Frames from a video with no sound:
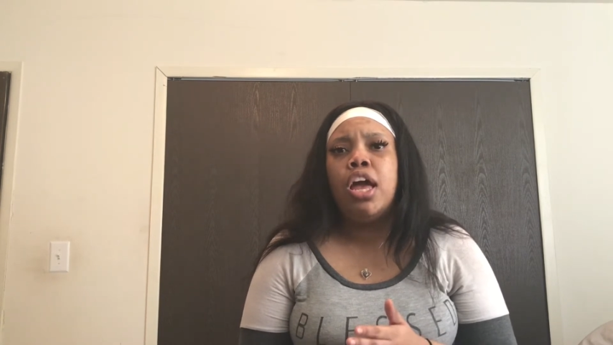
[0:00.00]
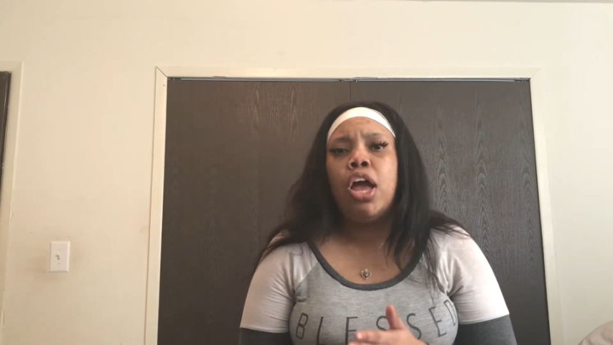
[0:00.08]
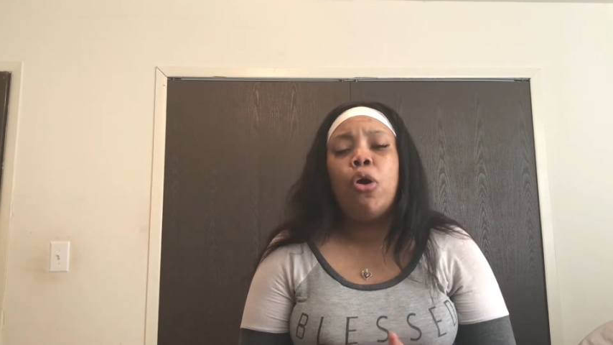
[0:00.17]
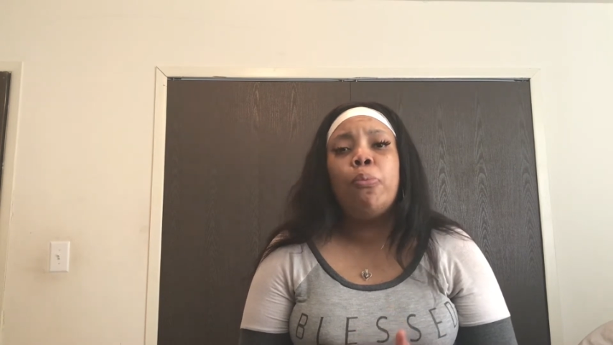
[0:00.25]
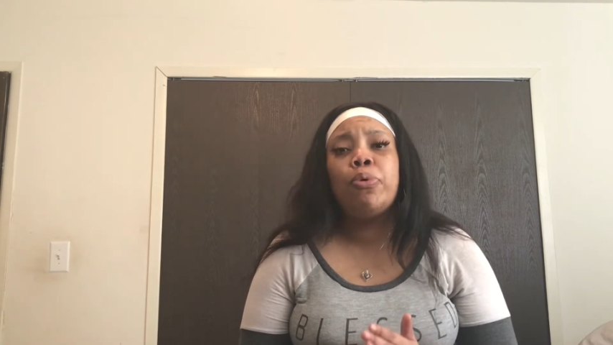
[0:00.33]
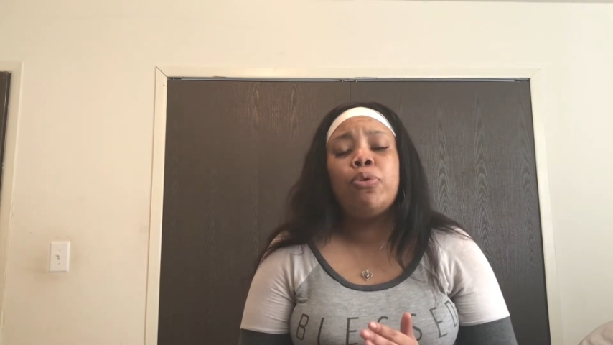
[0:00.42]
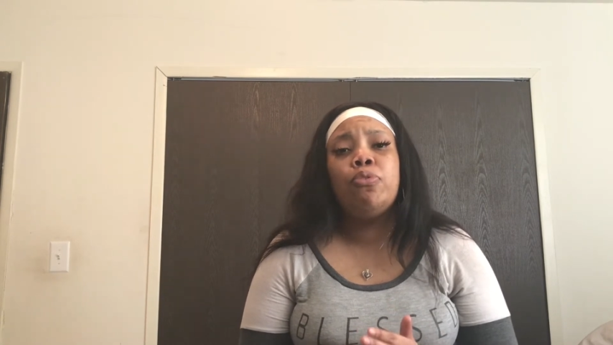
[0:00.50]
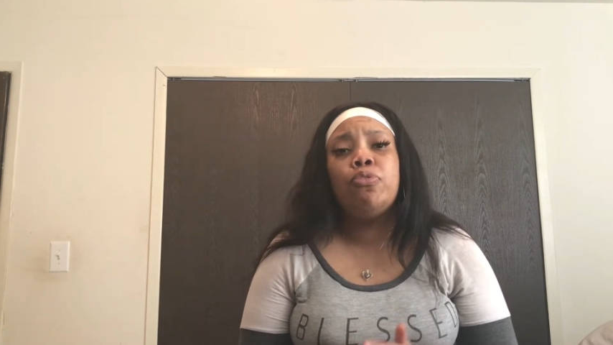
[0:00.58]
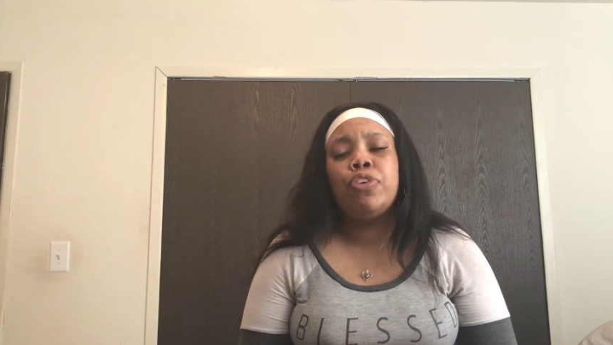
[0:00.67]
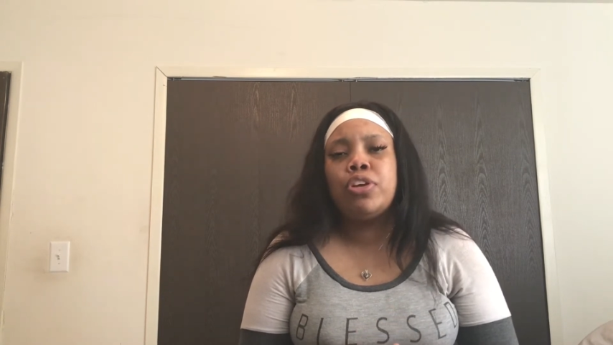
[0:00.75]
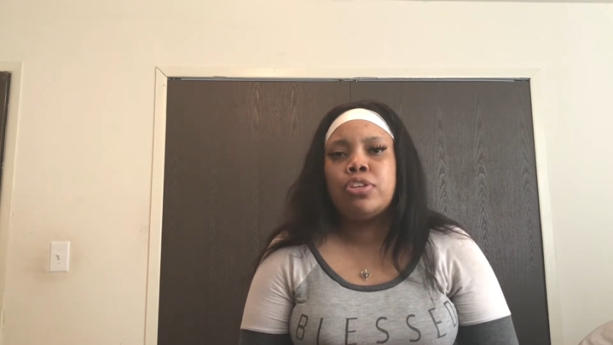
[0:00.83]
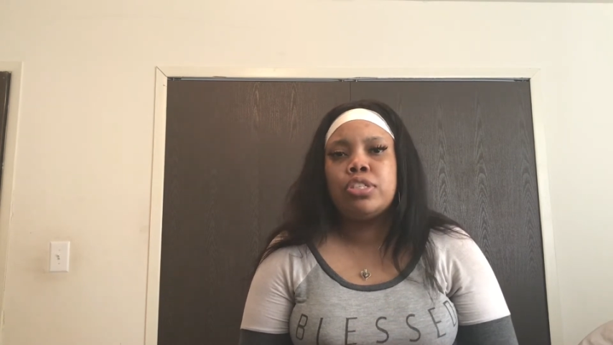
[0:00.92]
help you
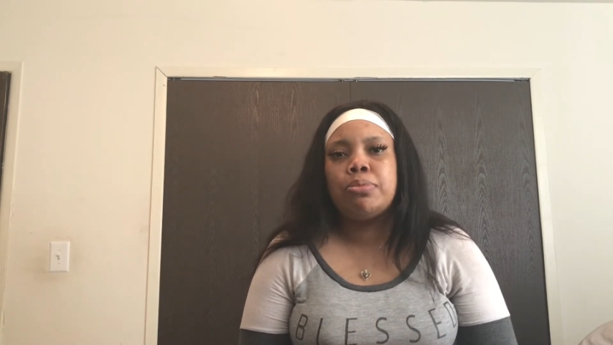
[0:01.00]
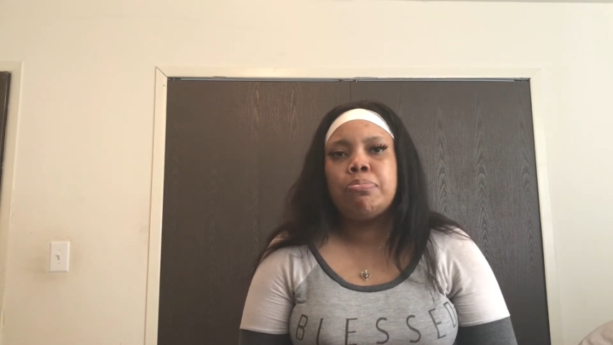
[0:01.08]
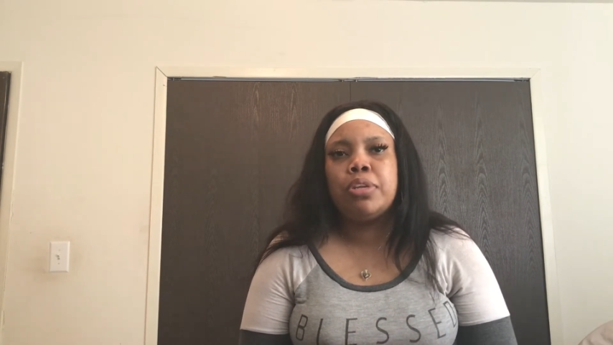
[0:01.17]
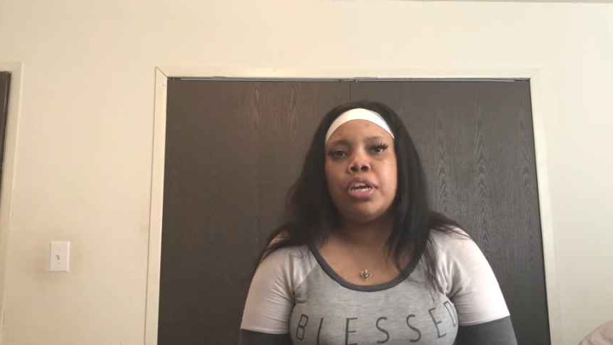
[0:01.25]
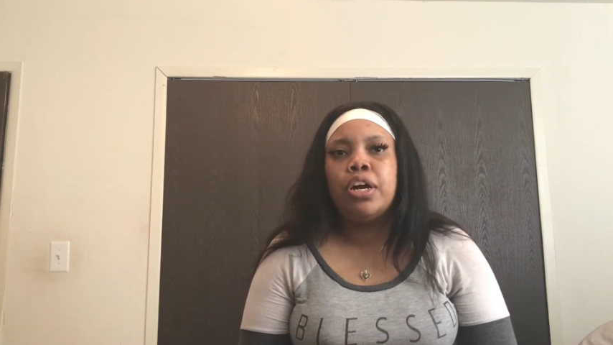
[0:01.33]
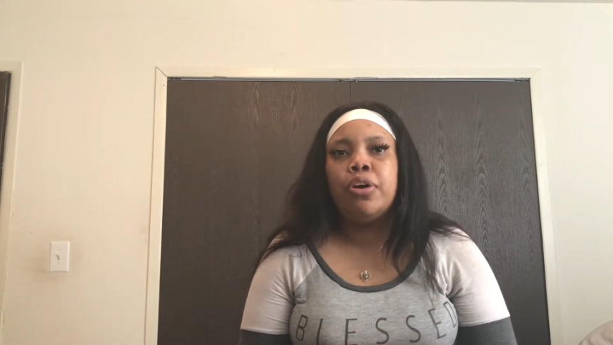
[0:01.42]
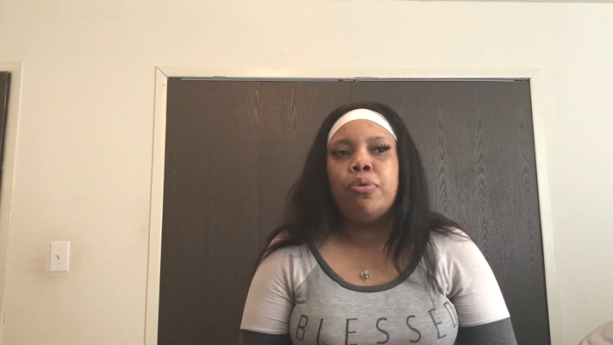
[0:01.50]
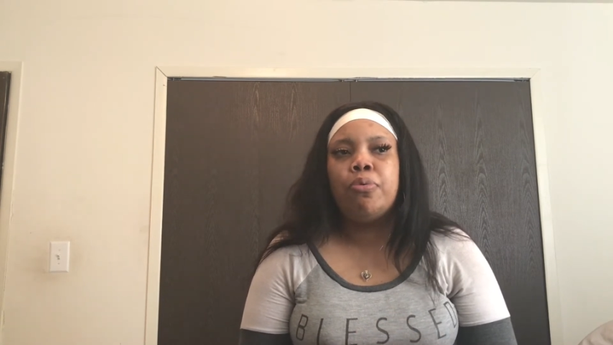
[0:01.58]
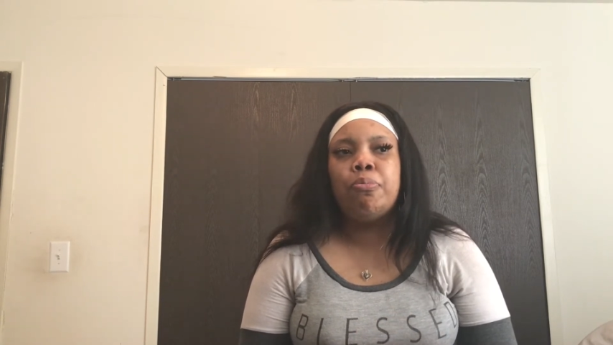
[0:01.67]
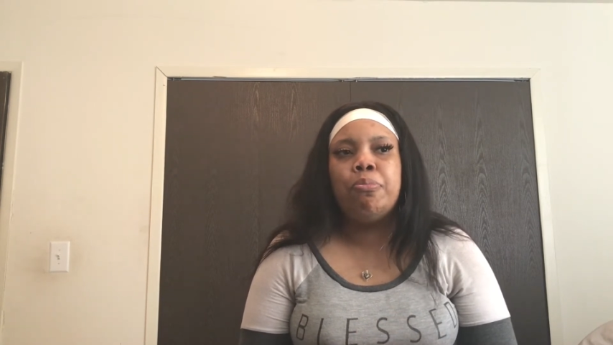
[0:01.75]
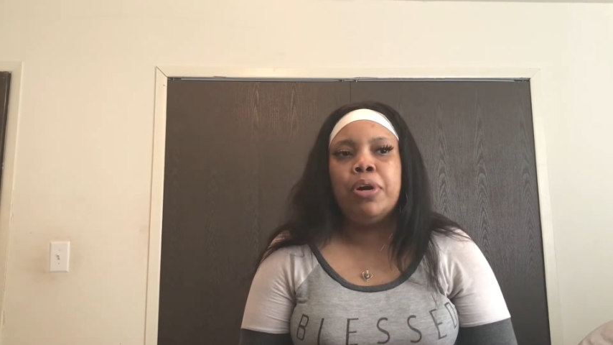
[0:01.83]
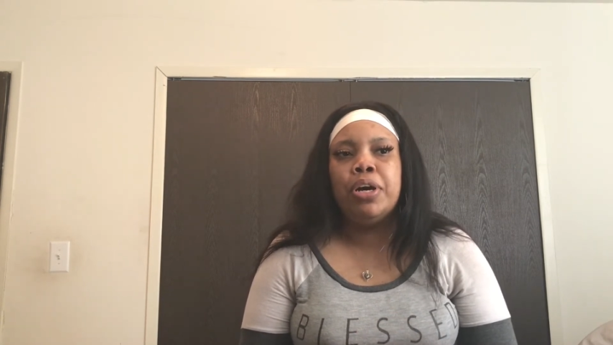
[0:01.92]
figure something out.
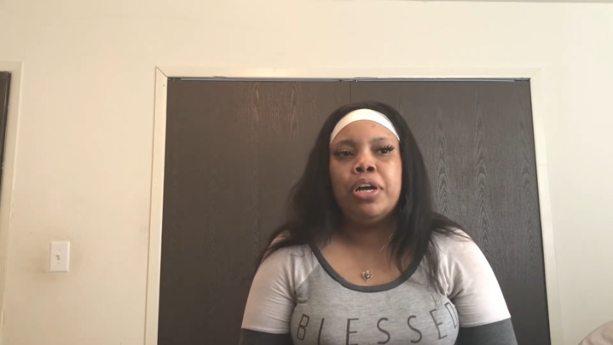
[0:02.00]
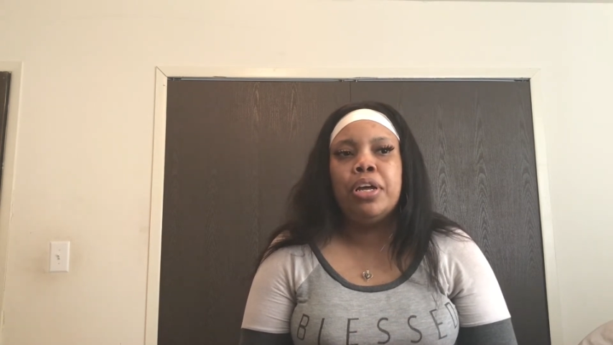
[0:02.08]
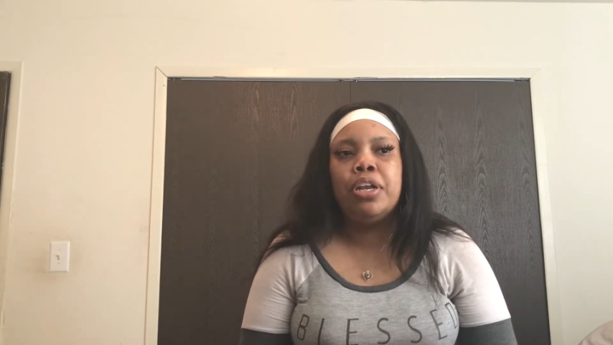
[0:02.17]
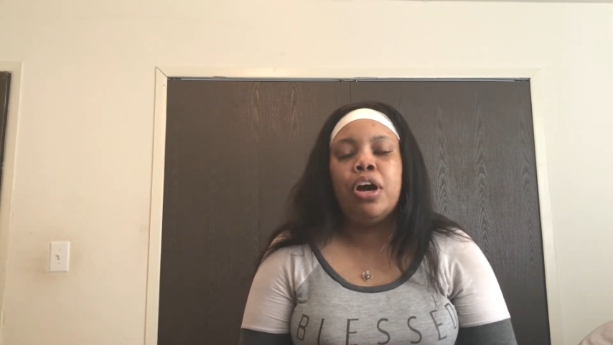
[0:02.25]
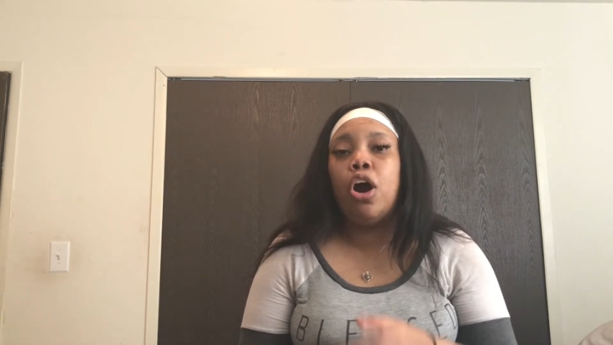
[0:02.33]
But,